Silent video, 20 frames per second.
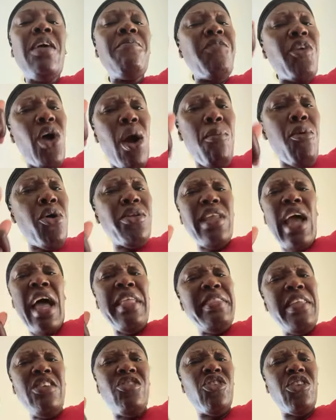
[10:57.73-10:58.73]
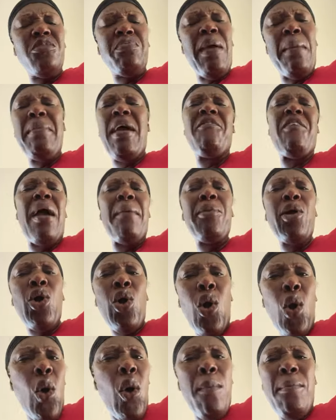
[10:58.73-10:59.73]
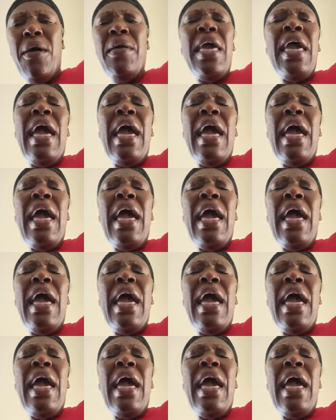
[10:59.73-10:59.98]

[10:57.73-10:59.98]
if I come out and disrespect me, if I come,